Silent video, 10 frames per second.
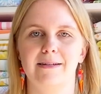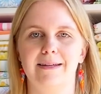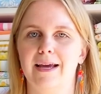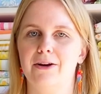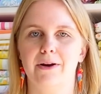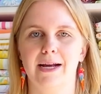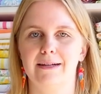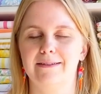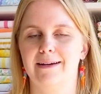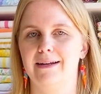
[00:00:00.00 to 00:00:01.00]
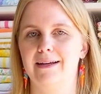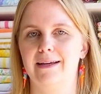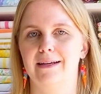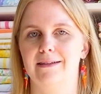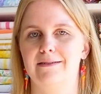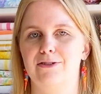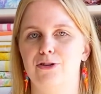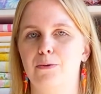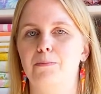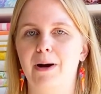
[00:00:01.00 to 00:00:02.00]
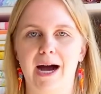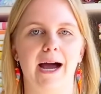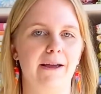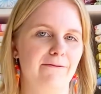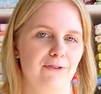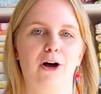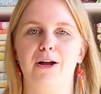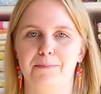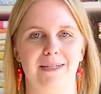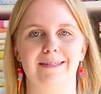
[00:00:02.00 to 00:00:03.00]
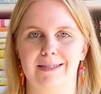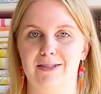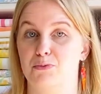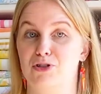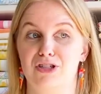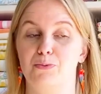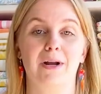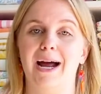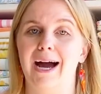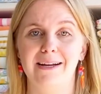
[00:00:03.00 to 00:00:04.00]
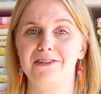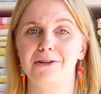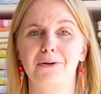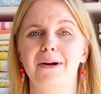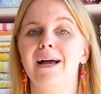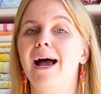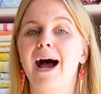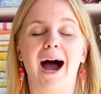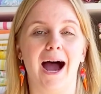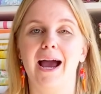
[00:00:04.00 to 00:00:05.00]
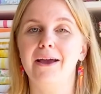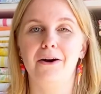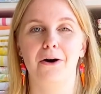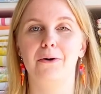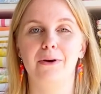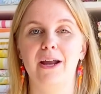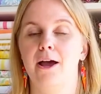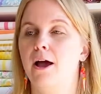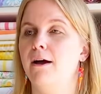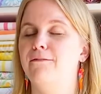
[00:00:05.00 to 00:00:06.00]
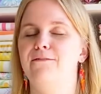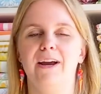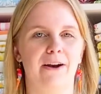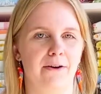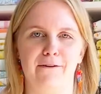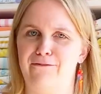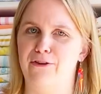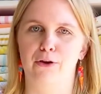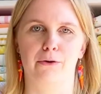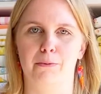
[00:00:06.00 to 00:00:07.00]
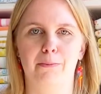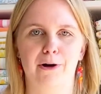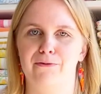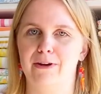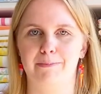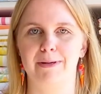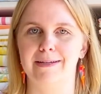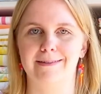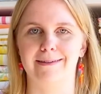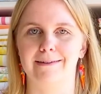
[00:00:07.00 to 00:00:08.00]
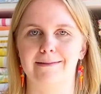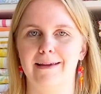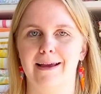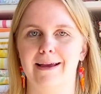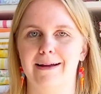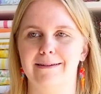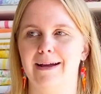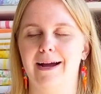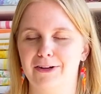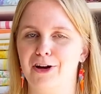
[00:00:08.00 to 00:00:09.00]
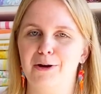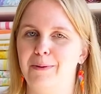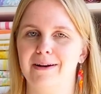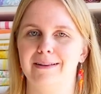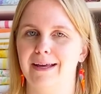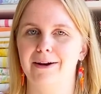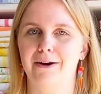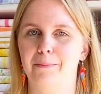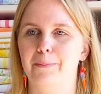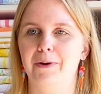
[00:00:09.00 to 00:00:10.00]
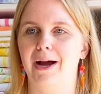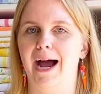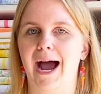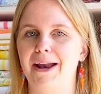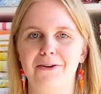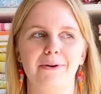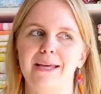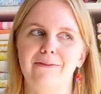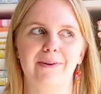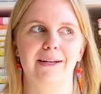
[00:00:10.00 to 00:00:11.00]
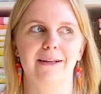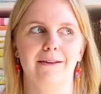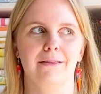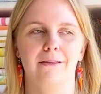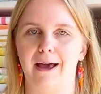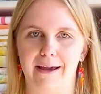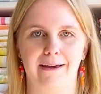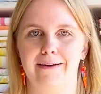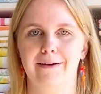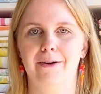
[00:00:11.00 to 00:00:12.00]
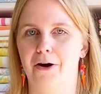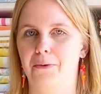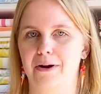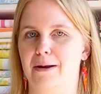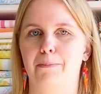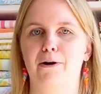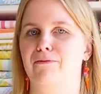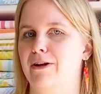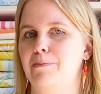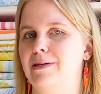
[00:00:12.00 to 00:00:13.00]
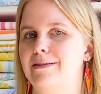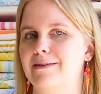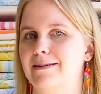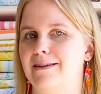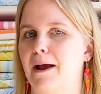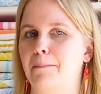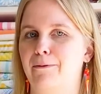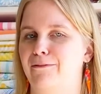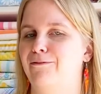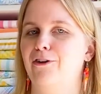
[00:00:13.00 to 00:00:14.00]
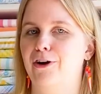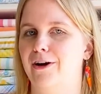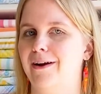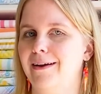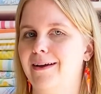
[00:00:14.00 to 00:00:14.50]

to get your hands on it is to buy flawed pieces, which is what I do. I own very few perfect pieces, and I'll talk about it later, but I don't even like owning perfect pieces. I prefer